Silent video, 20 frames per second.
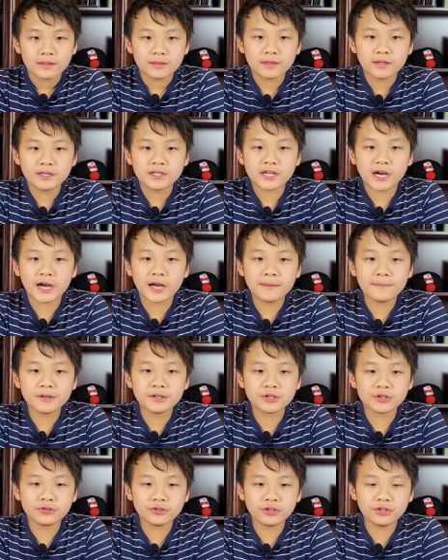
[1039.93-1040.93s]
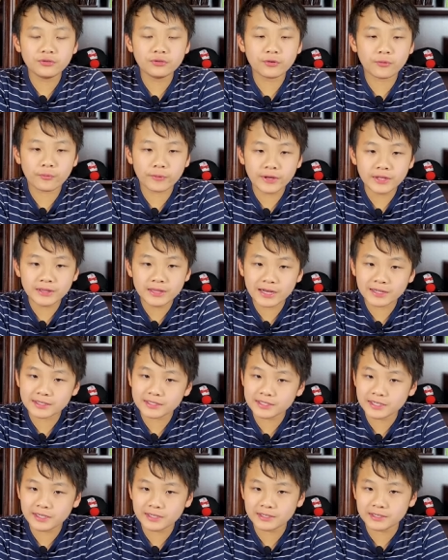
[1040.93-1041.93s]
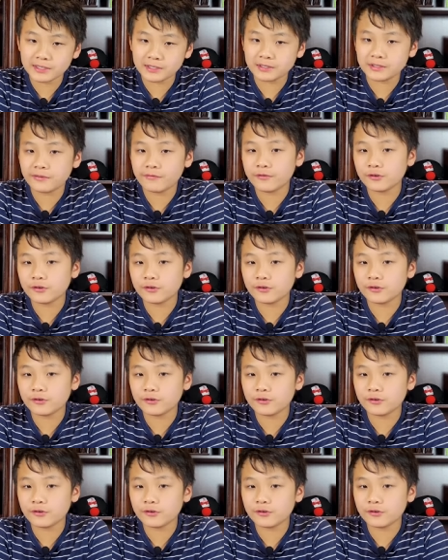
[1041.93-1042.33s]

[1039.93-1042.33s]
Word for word: The time it took you to read that sentence,